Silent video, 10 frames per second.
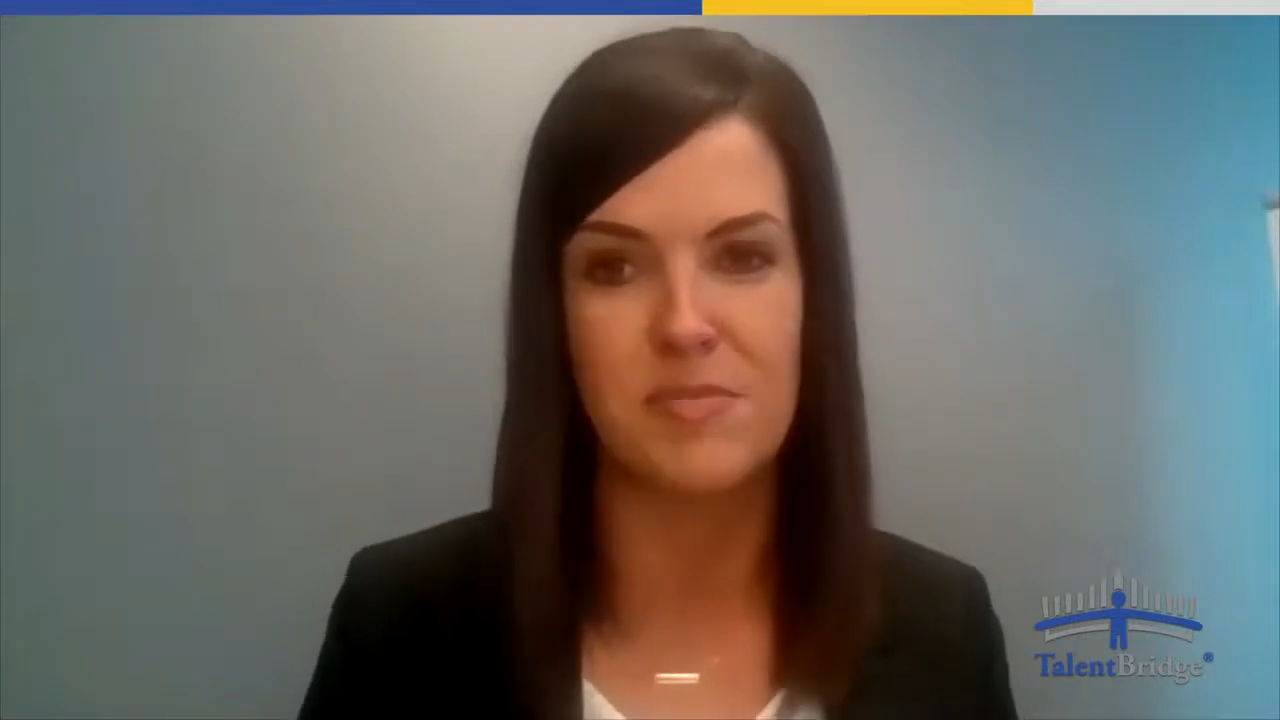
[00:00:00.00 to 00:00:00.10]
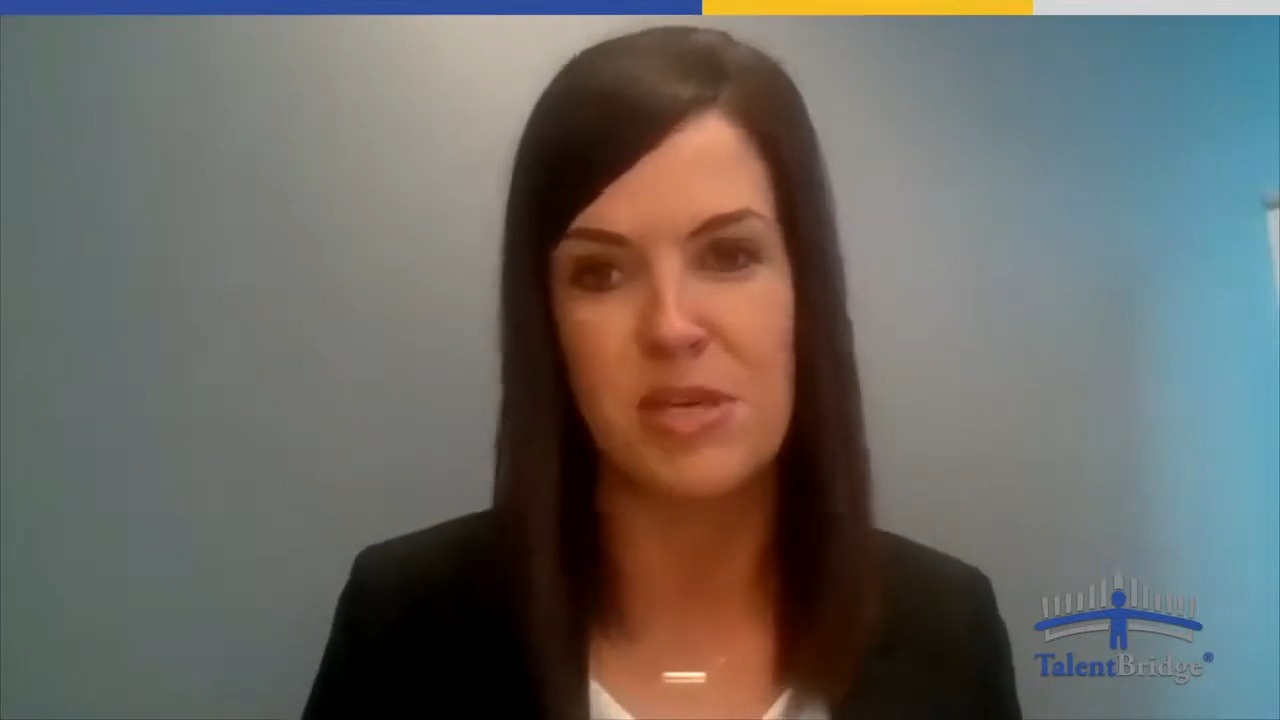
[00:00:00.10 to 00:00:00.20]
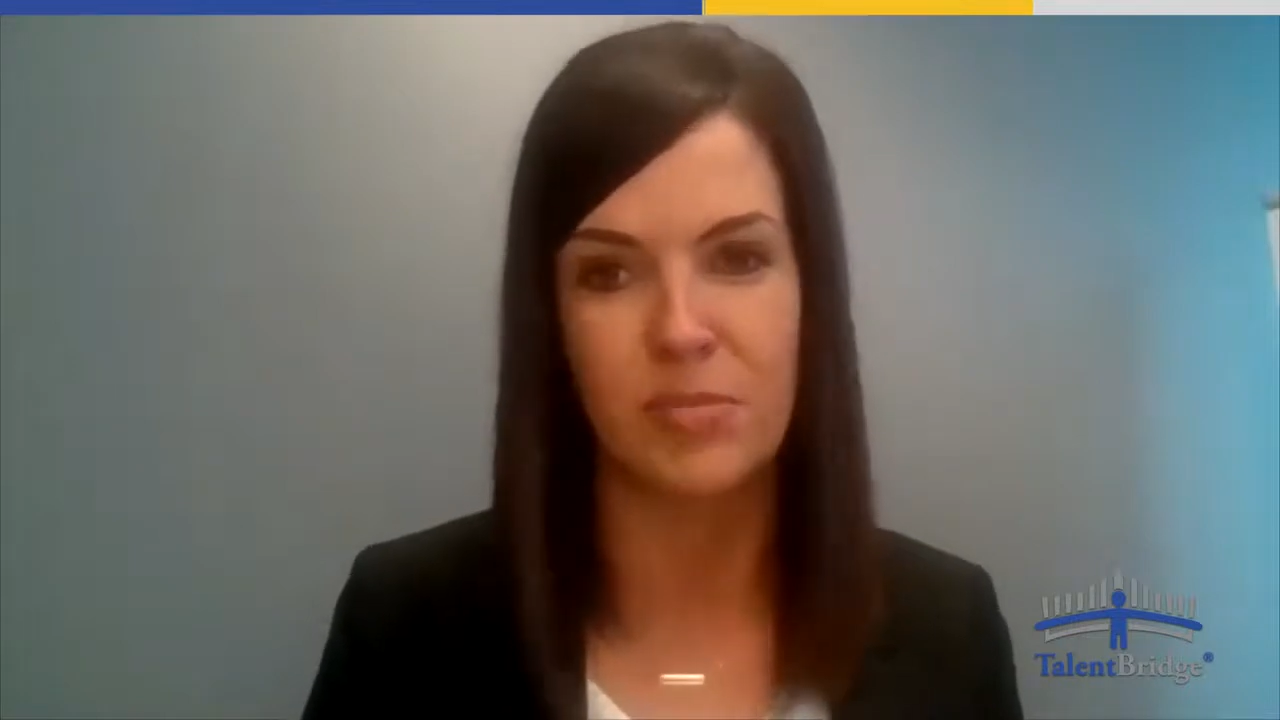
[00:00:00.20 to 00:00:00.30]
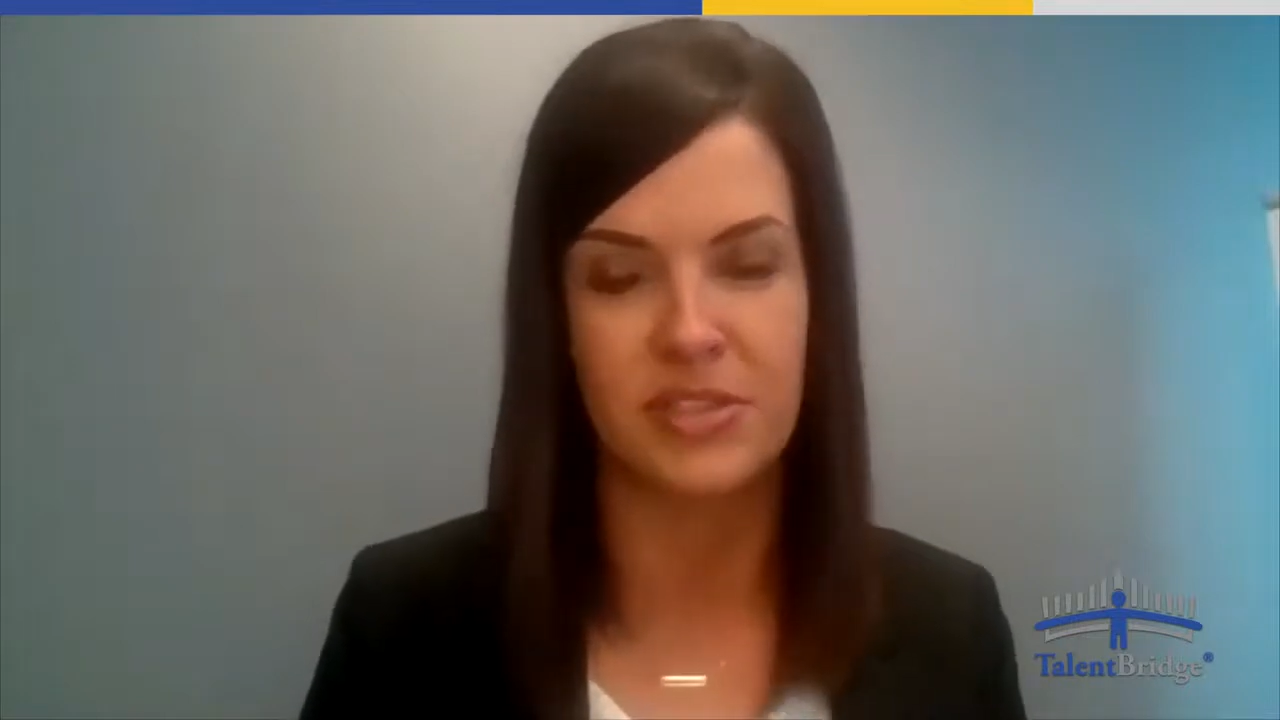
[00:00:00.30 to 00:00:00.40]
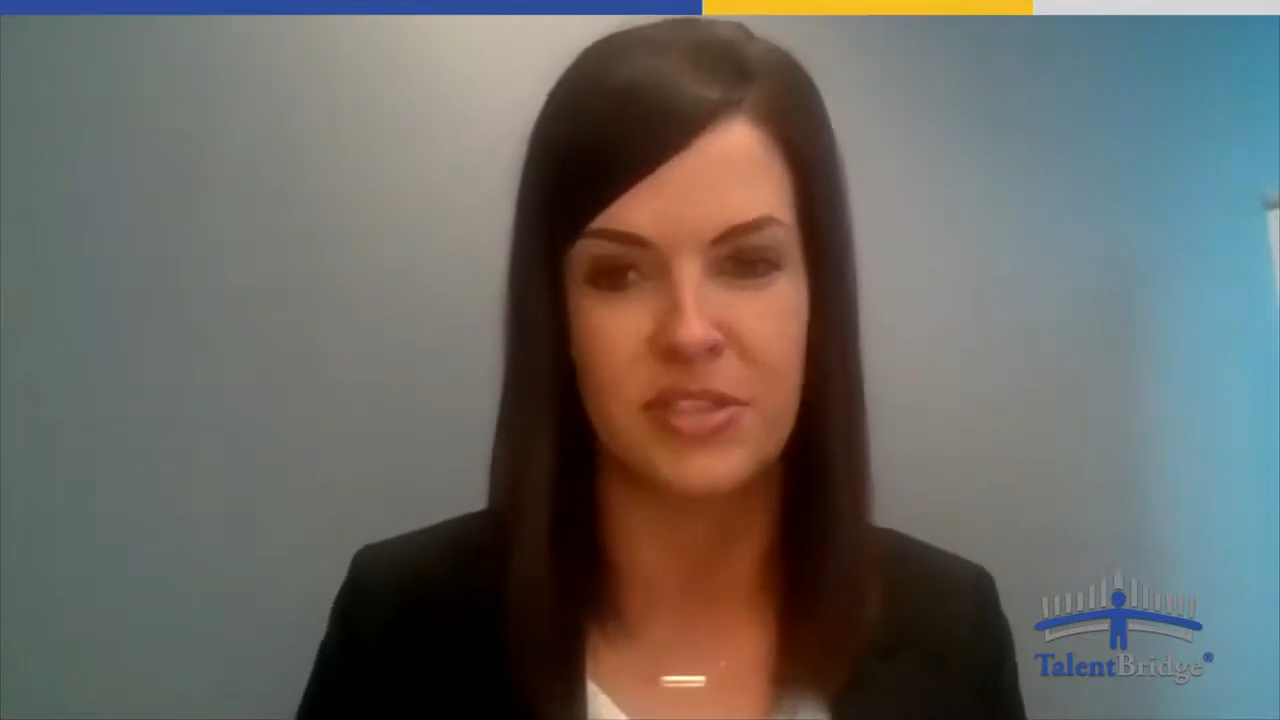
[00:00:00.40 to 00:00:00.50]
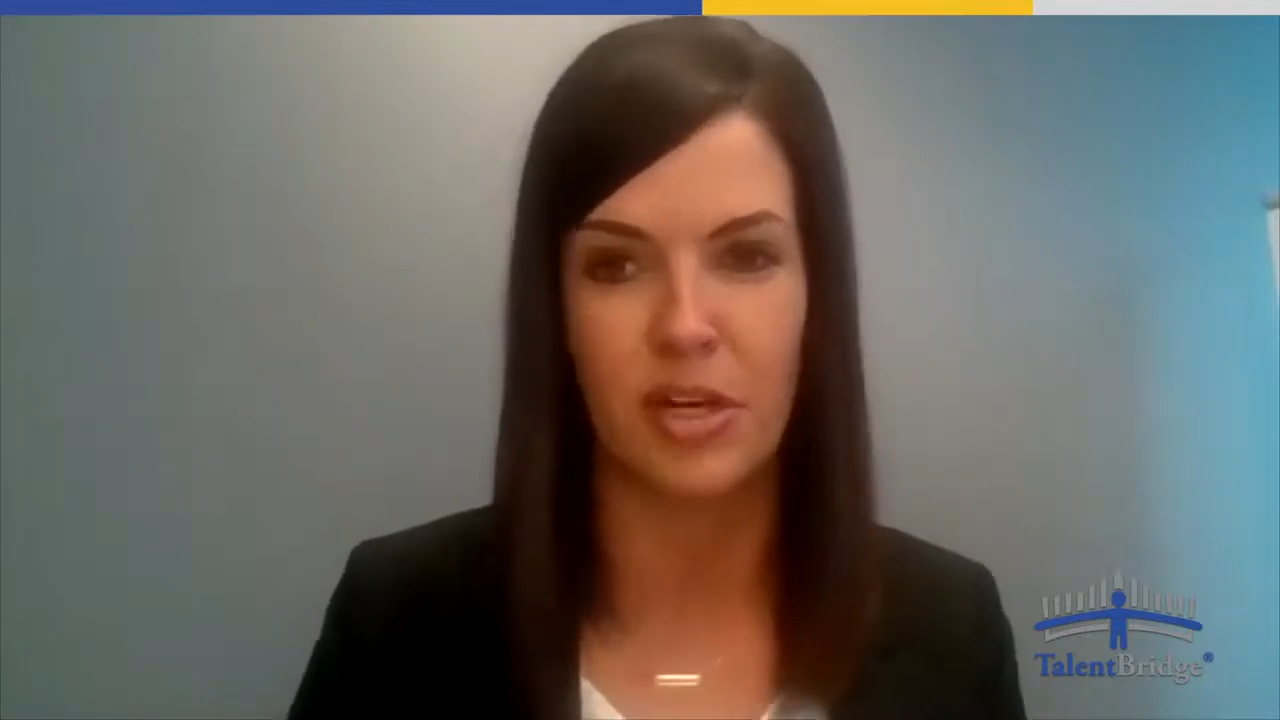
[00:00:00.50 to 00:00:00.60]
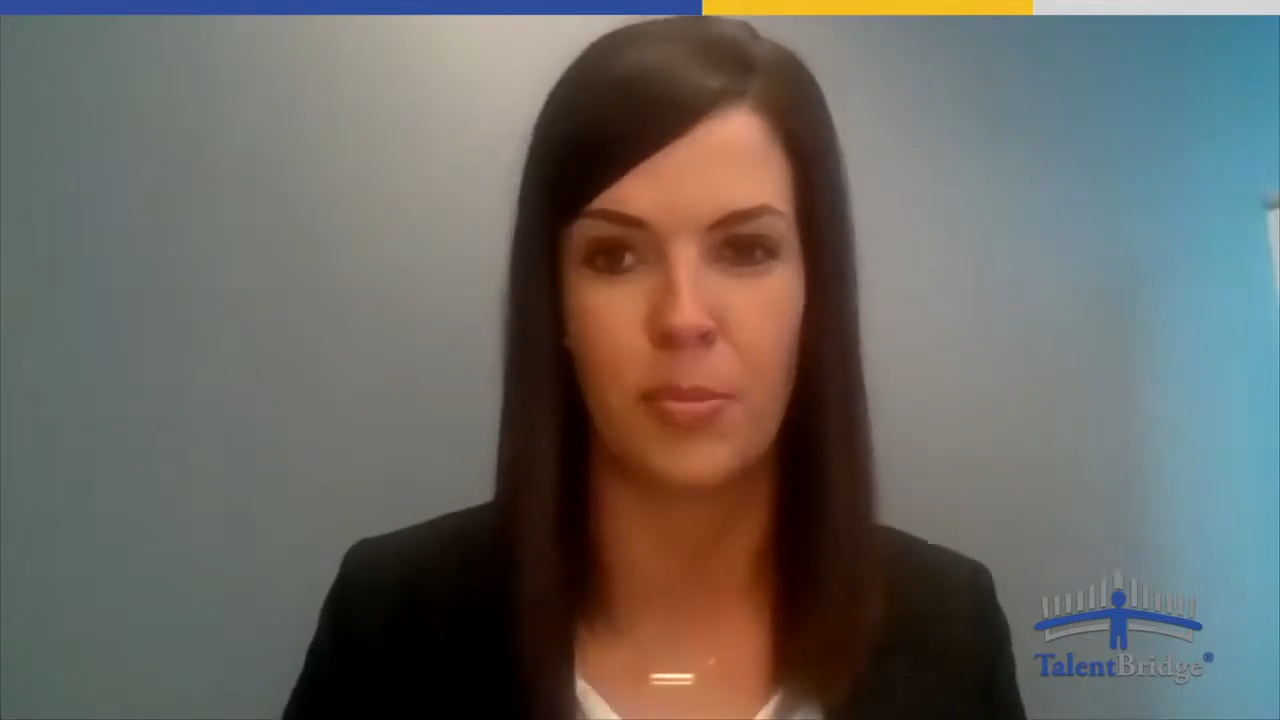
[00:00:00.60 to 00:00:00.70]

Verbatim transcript: people to their